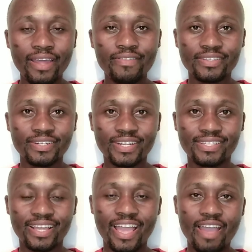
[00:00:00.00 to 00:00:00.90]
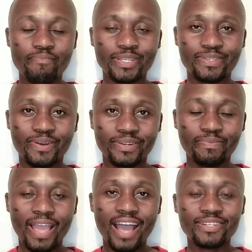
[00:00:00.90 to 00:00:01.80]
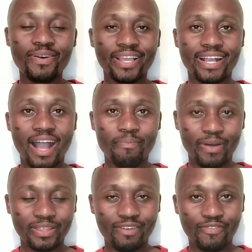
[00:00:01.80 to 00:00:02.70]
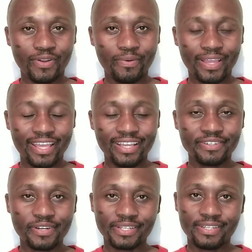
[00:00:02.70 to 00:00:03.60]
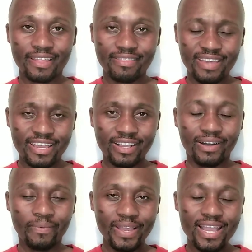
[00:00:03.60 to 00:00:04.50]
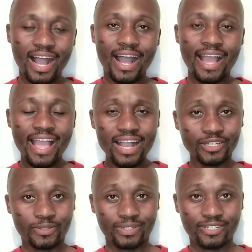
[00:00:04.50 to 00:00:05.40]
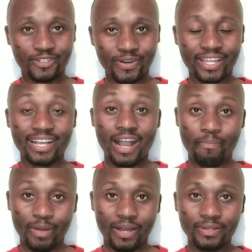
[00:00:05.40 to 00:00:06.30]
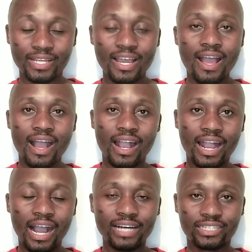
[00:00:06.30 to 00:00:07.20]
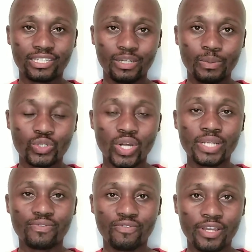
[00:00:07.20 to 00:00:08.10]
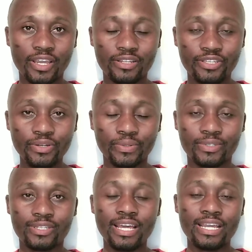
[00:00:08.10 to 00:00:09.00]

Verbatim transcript: In this interesting episode, we are talking about the following interesting thing. We are actually talking about Kaizer Chiefs transfer news.